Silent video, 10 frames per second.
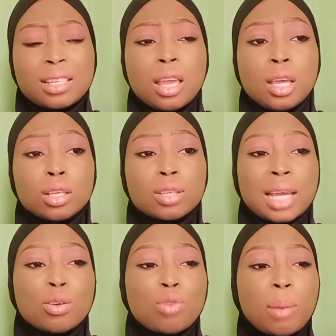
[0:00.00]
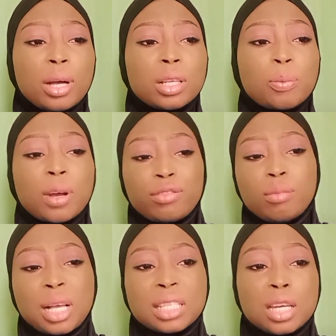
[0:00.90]
so I don't know about the
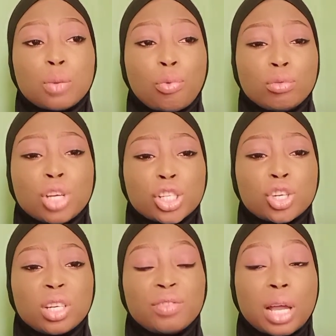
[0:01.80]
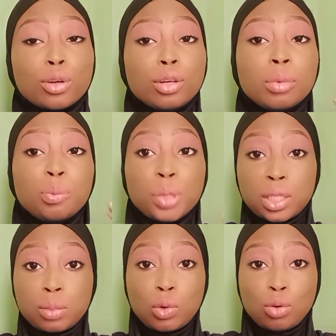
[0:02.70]
performance and the projection, if they are going to be beast
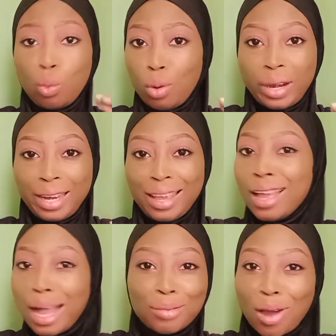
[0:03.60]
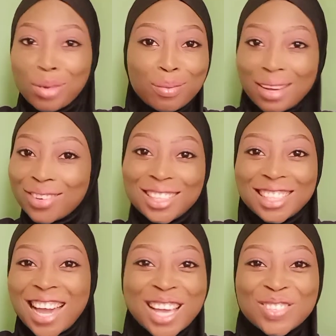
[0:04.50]
mode. Don't worry, I'm coming back for you
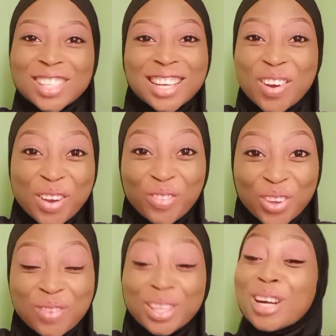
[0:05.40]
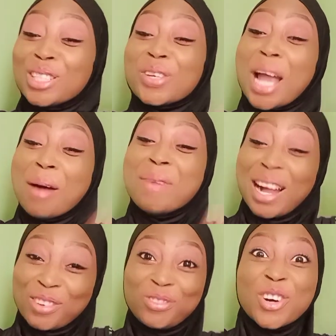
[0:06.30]
guys with a review because we are
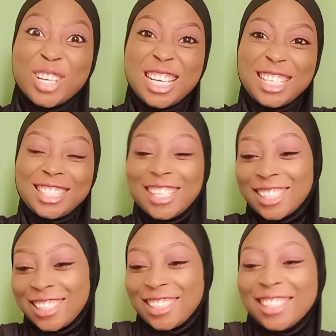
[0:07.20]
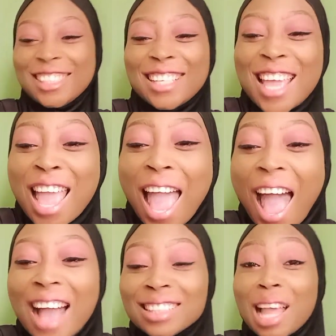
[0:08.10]
back fully.
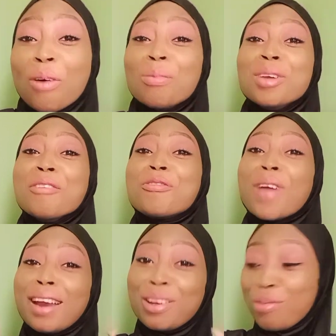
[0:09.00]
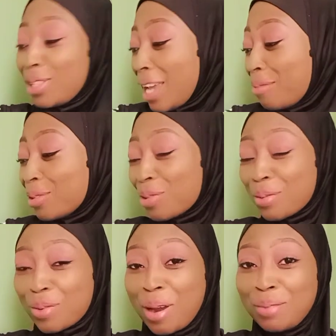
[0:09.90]
Now would be a very good time to
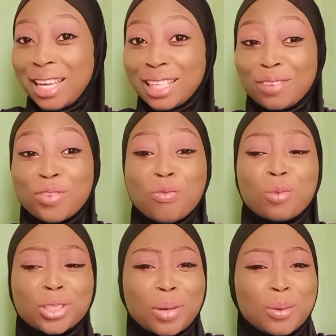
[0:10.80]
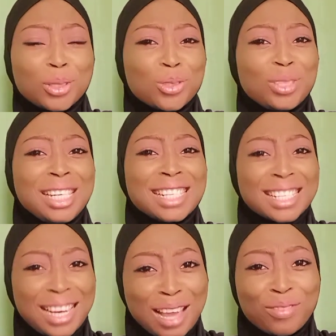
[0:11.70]
subscribe. Like, if you watch up onto this
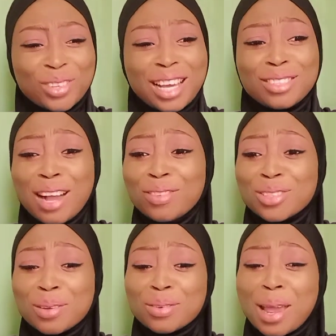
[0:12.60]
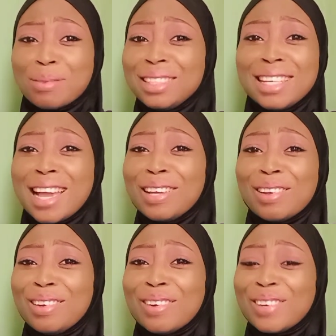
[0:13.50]
level and you haven't subscribed, in there, I don't
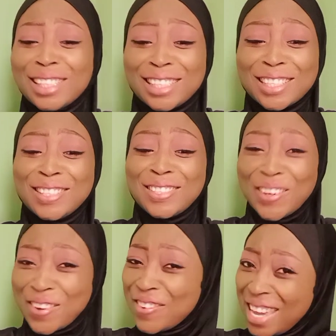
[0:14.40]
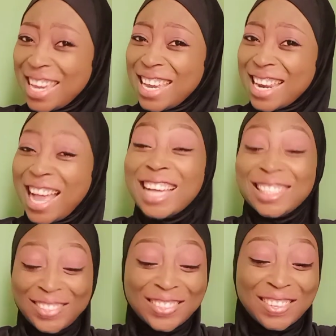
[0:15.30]
know what you're doing. I
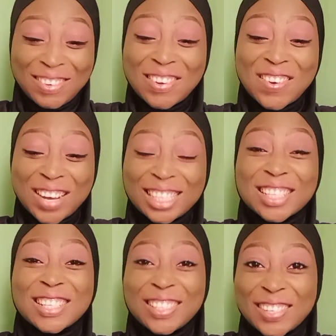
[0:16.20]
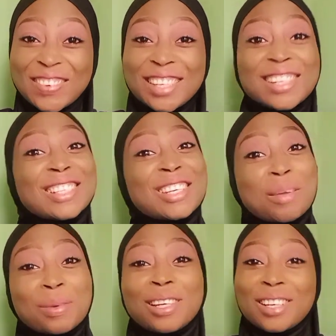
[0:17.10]
do not know what you're doing. You need to keep
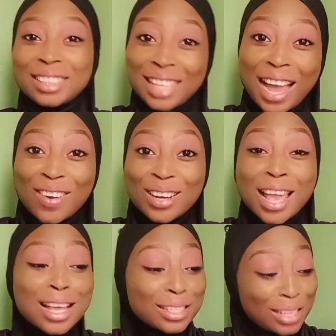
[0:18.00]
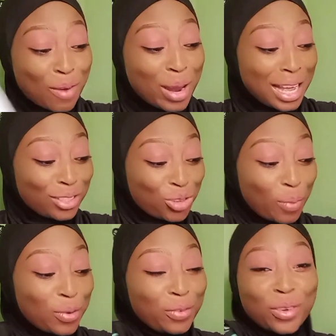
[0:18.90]
it locked down so that when I drop
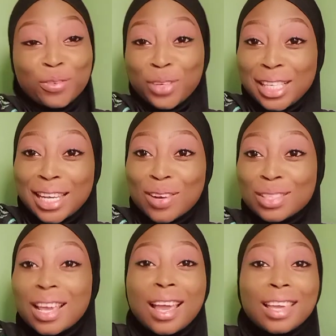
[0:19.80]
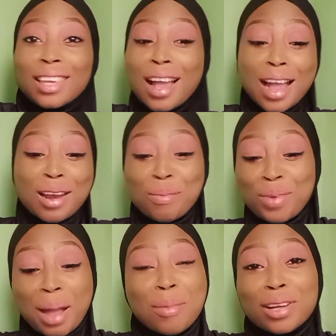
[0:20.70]
review videos, you're gonna be
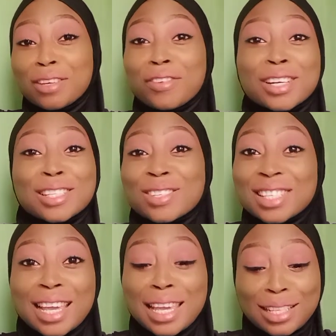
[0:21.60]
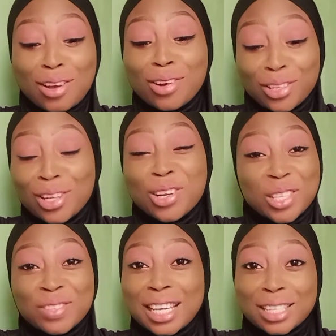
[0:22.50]
among the first to see. Turn on your
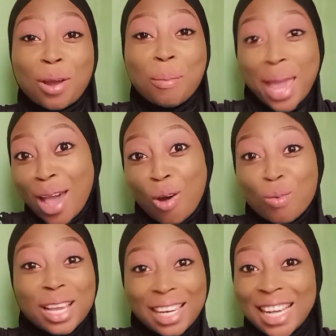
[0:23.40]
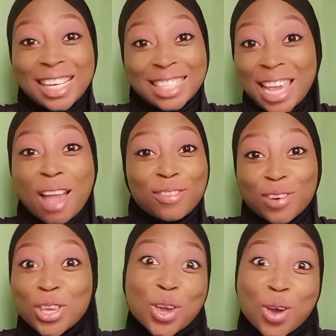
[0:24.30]
notification bell. Wing Lady is here for
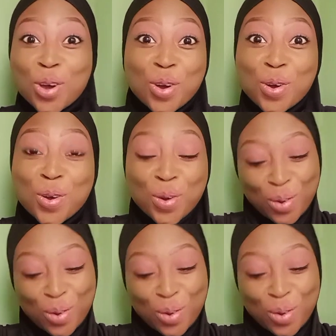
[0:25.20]
you.